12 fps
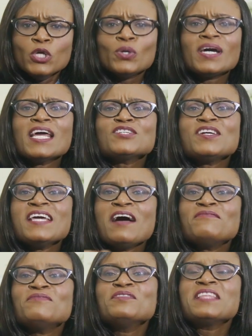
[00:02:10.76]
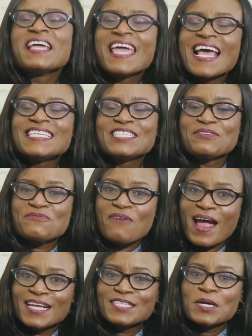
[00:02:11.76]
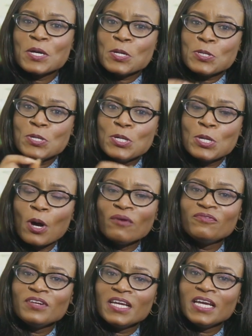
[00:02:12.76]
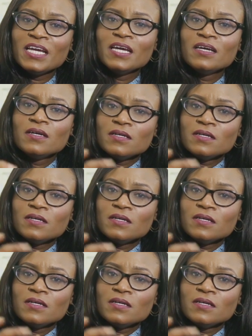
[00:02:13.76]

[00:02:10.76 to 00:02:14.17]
You can actually have even the guests write lovely